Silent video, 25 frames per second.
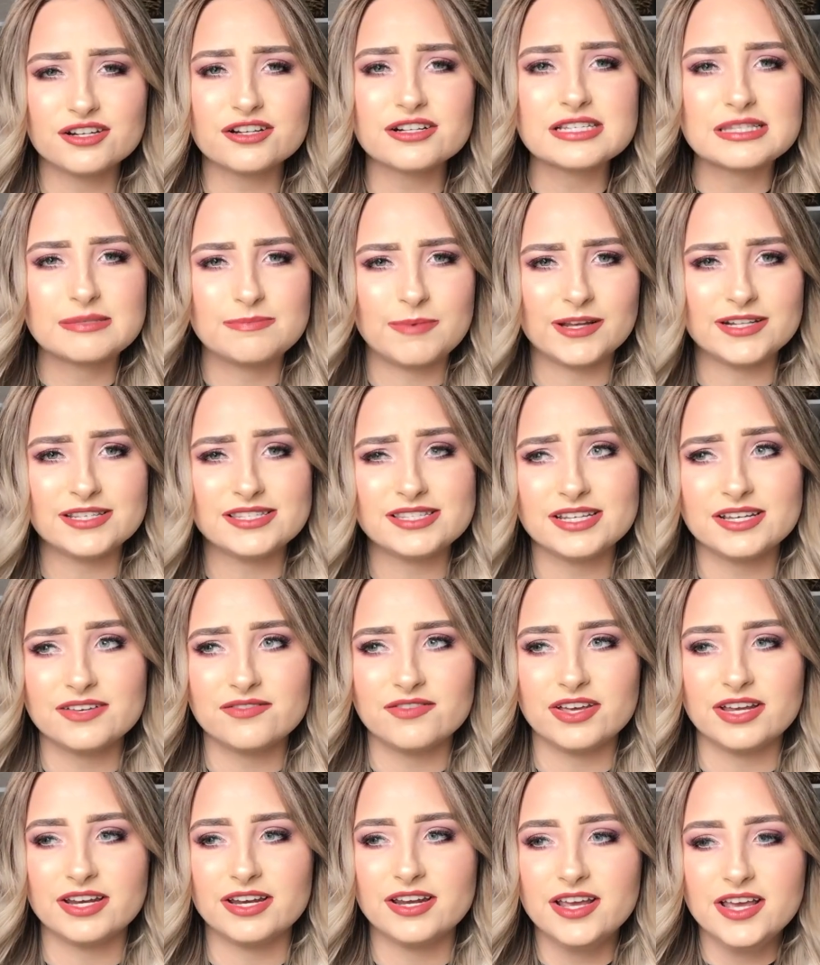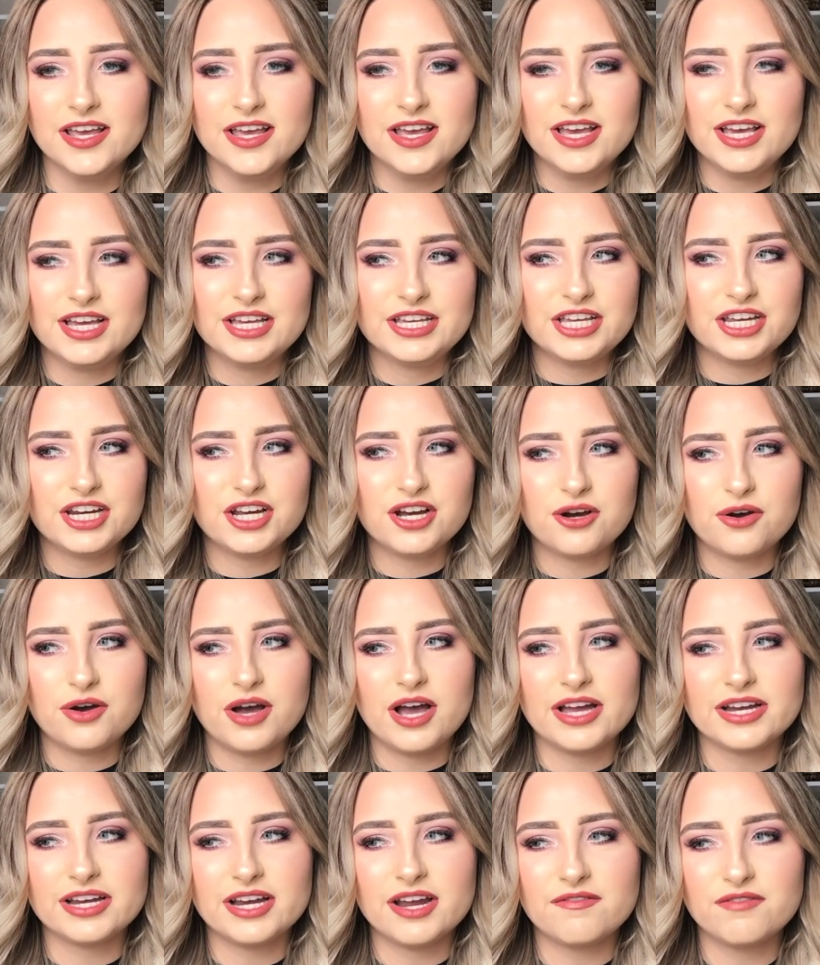they're expensive and you know
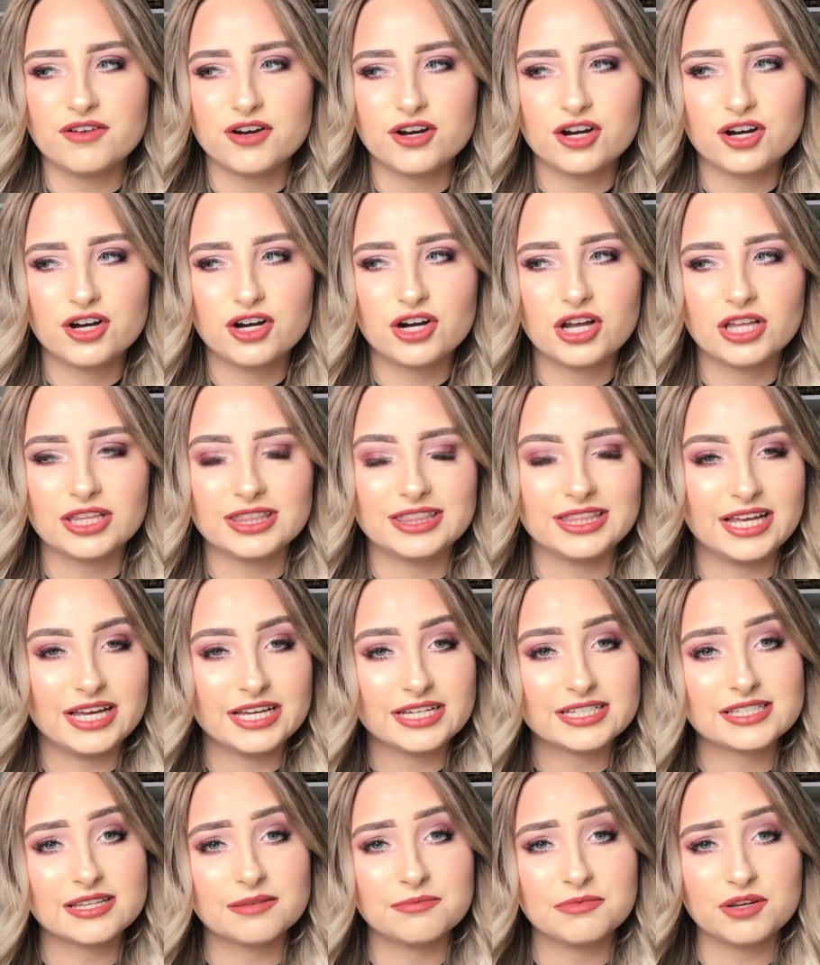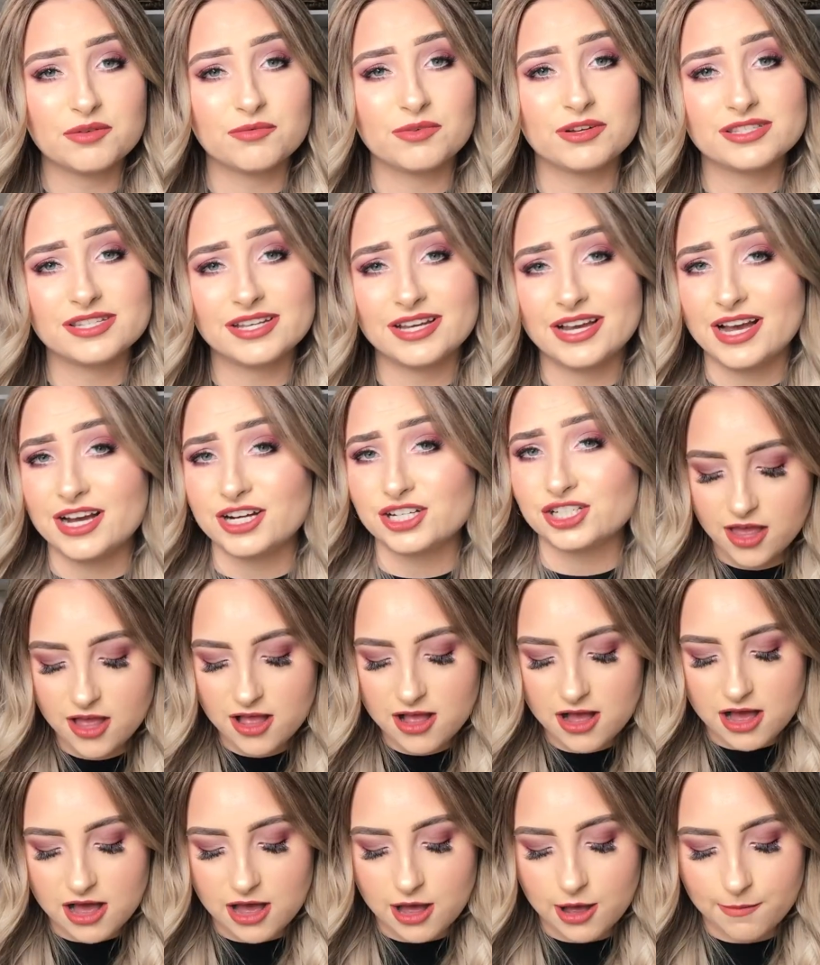I never like something once I act
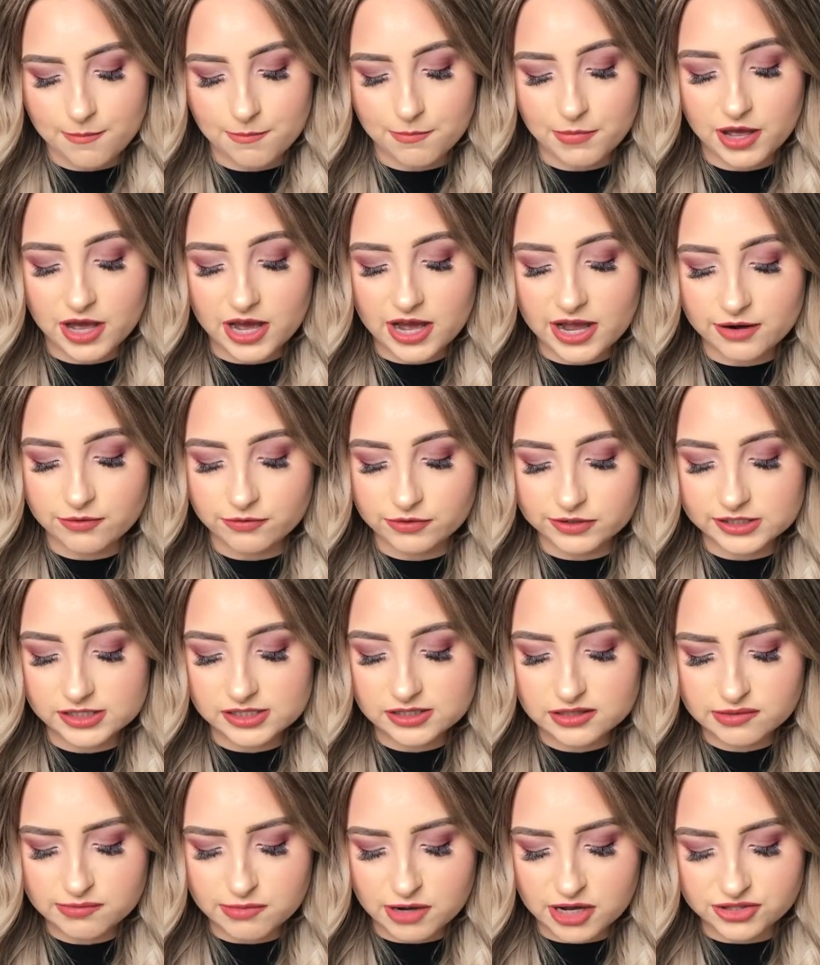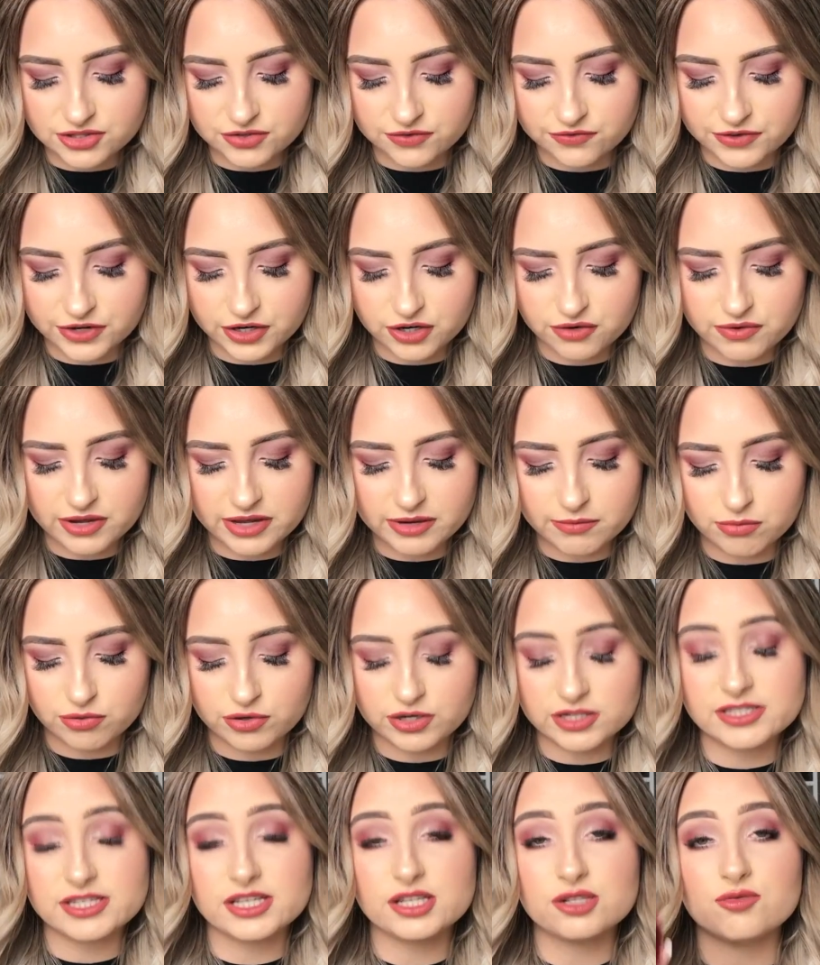um, but I recently bought the Vera Wang
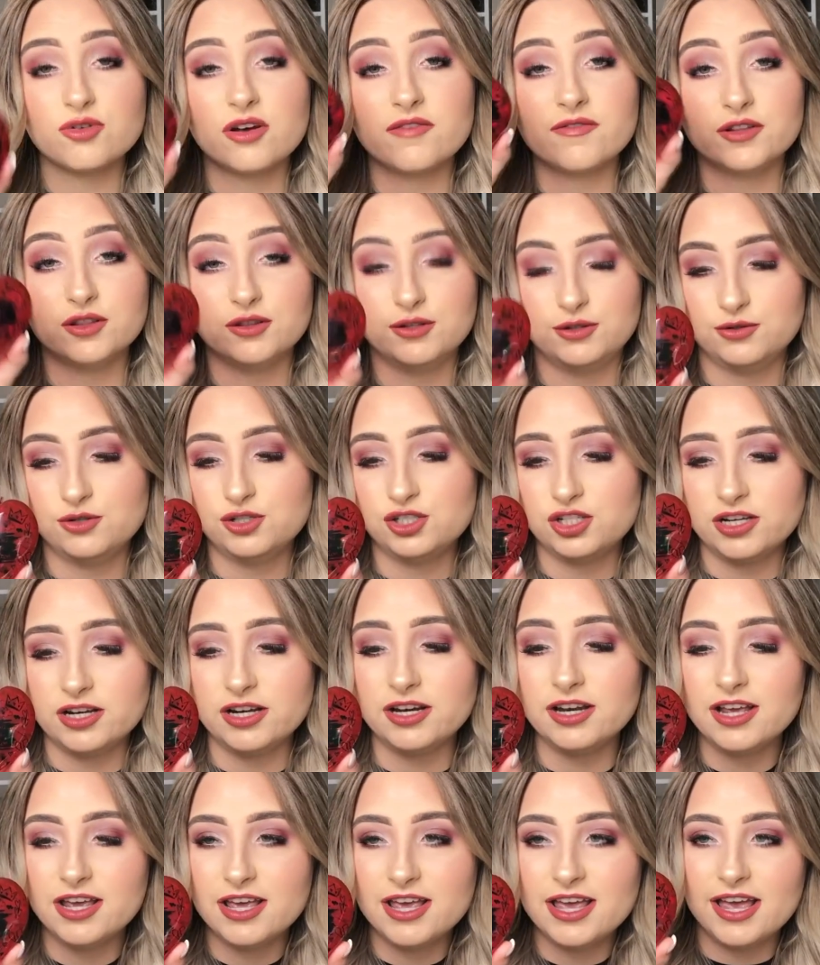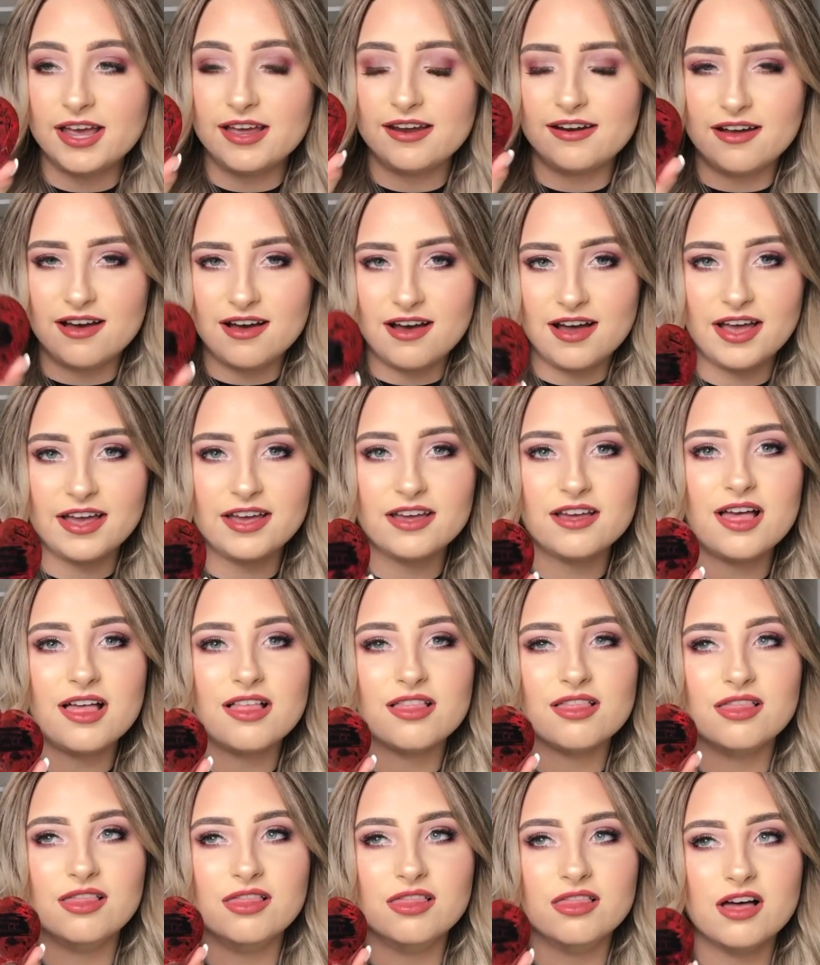Princess Revolution and I
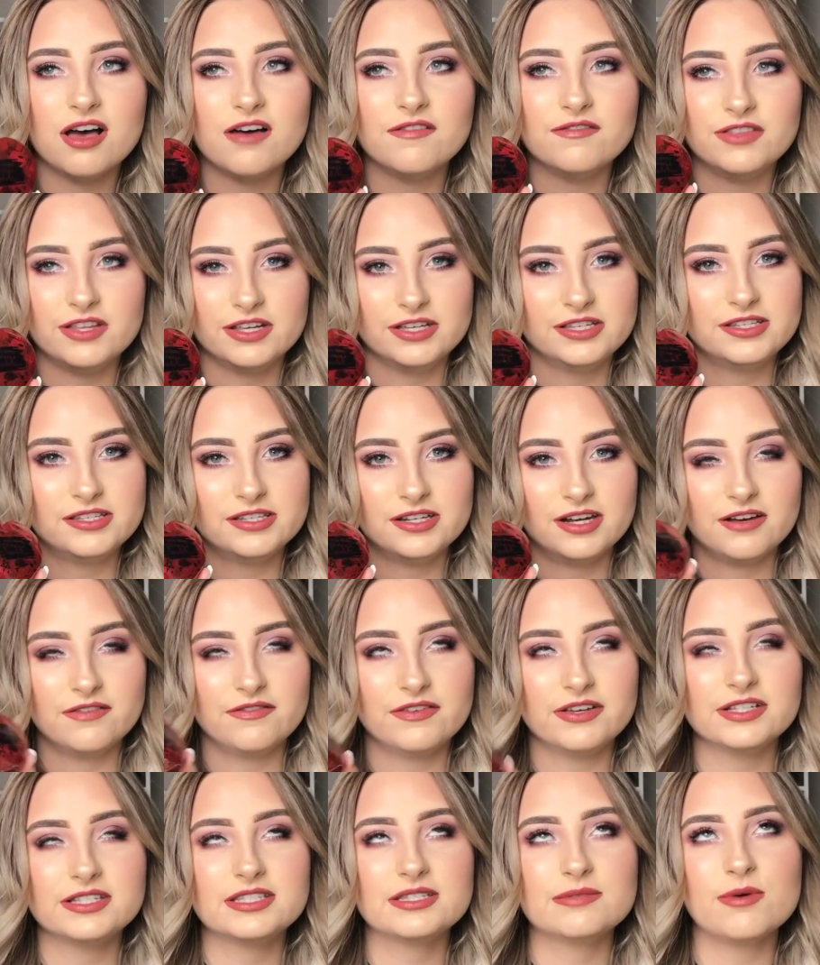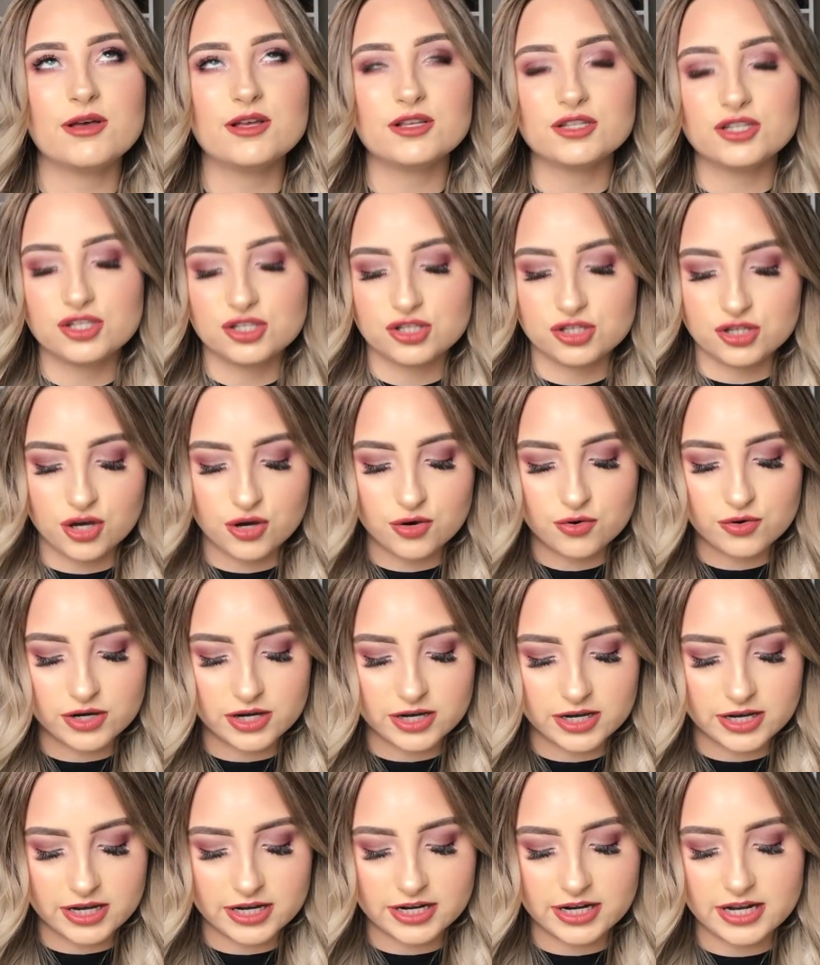love this stuff it smells so
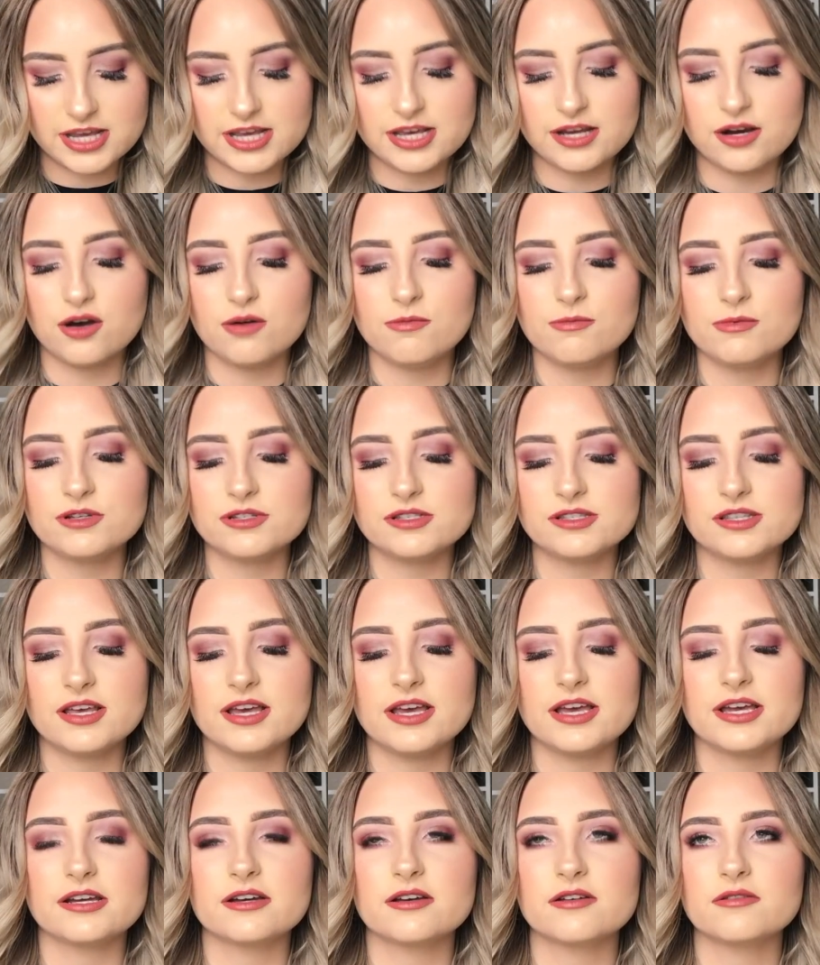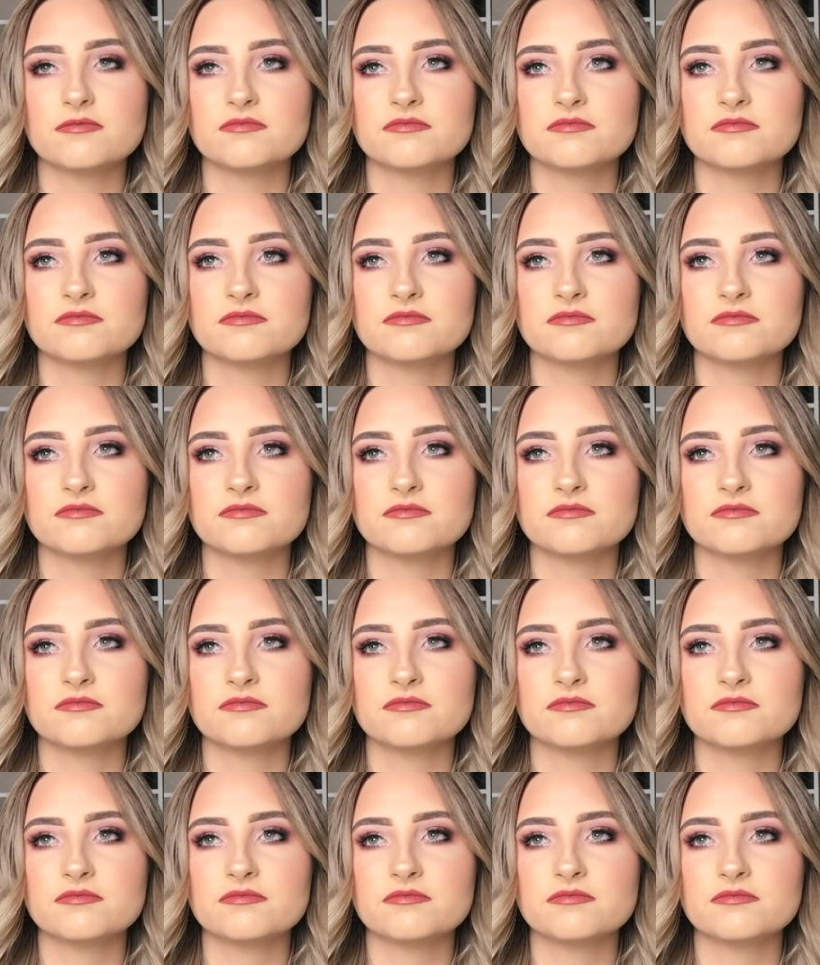good it almost like